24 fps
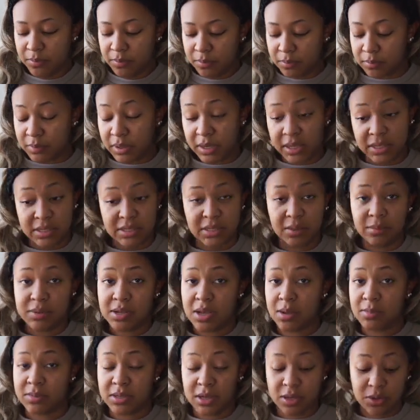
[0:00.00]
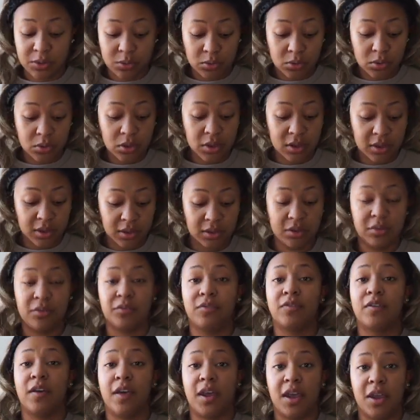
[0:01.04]
because sometimes they do look
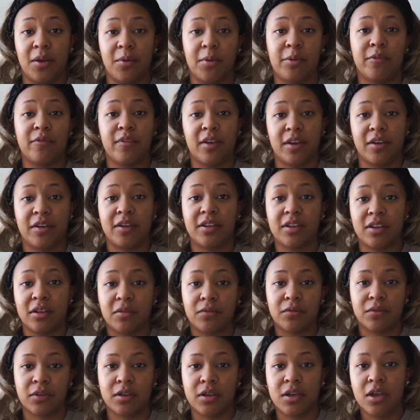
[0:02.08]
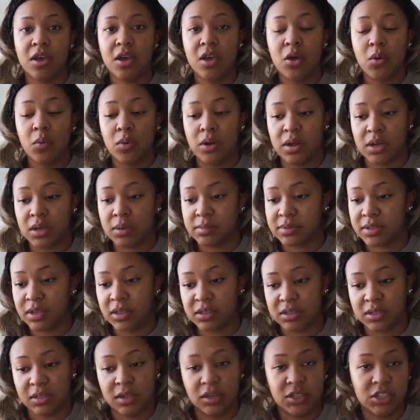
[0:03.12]
very, very different when it comes down
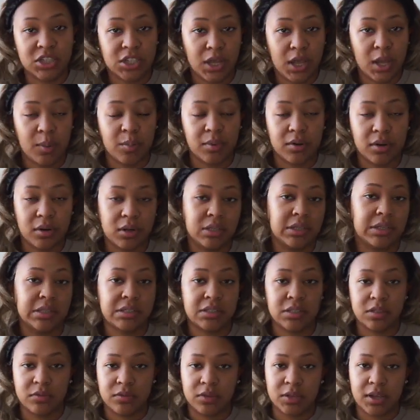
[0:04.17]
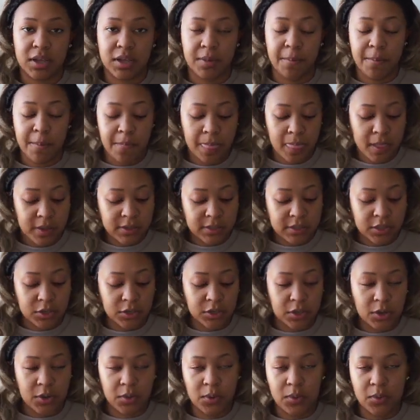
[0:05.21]
to like shape and all that stuff, okay? So
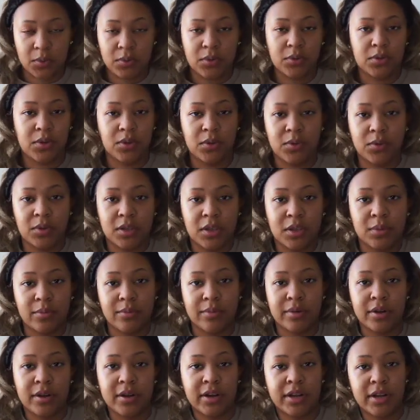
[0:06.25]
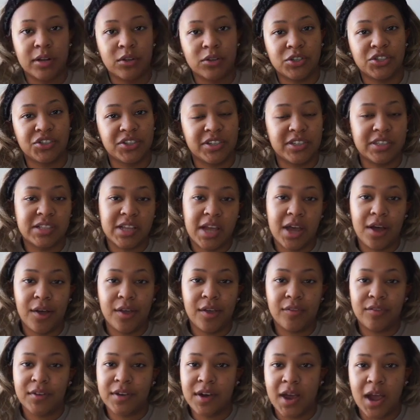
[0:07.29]
don't, get worried or stressed out
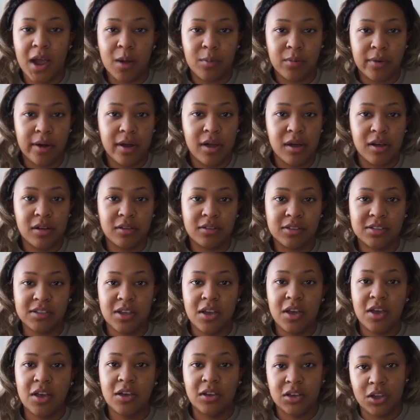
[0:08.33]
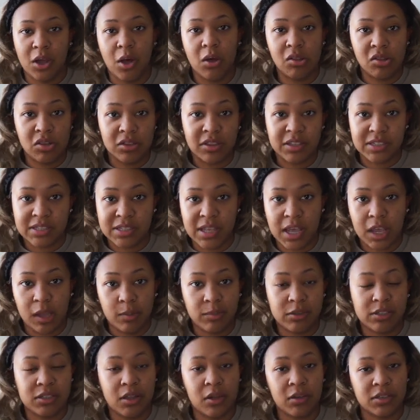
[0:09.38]
if your eyebrows don't look the same,
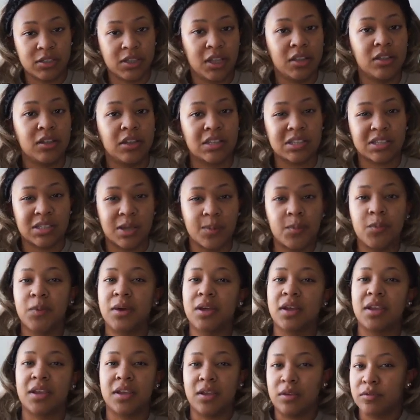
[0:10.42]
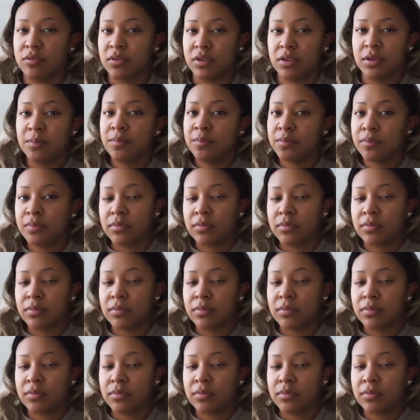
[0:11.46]
as long as they look somewhat even.